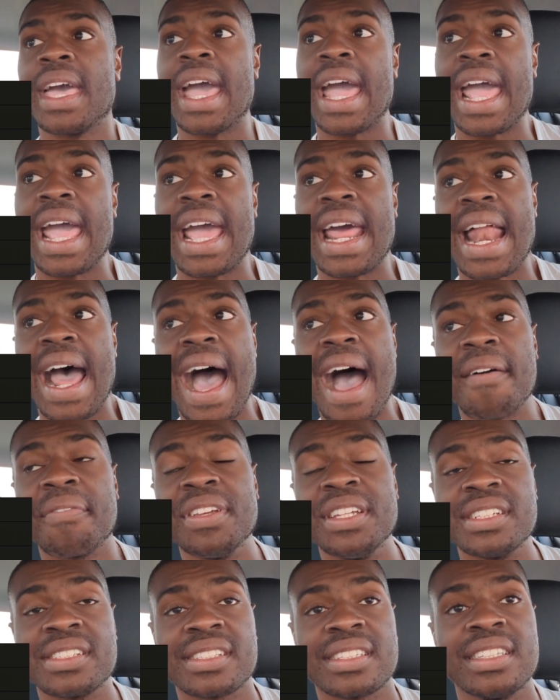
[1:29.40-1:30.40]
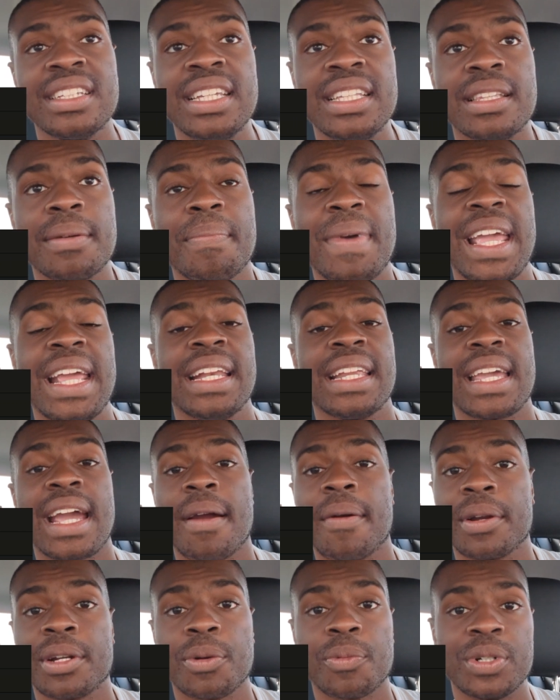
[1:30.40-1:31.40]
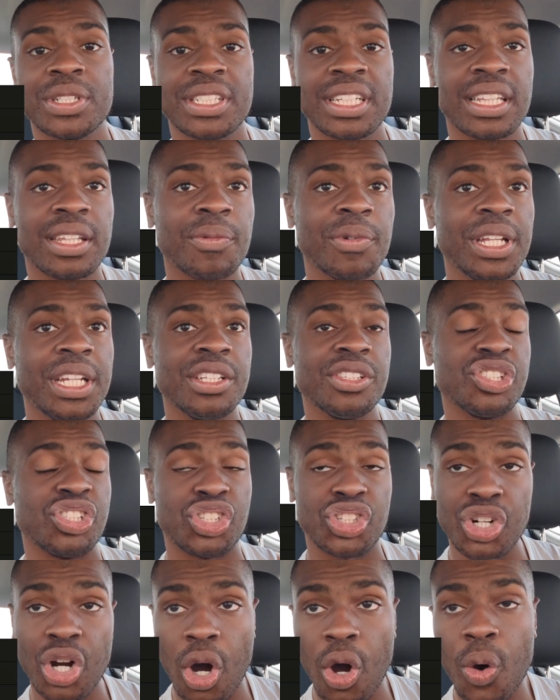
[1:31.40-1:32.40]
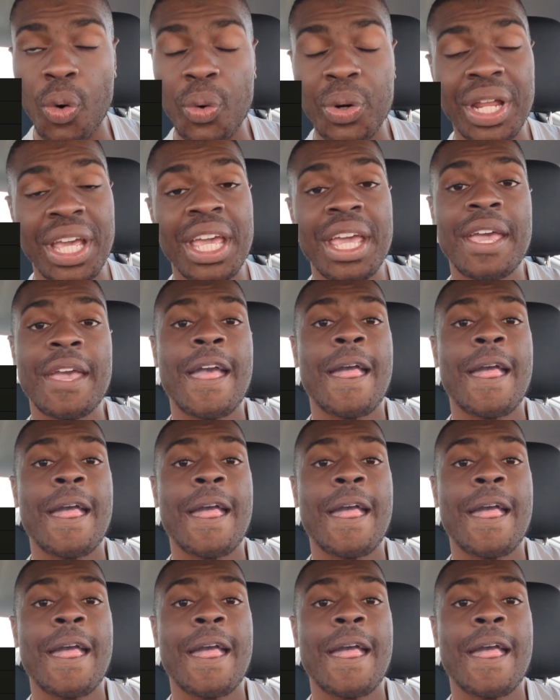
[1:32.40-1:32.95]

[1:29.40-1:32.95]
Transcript: and obviously the main character we're dealing with is Joan.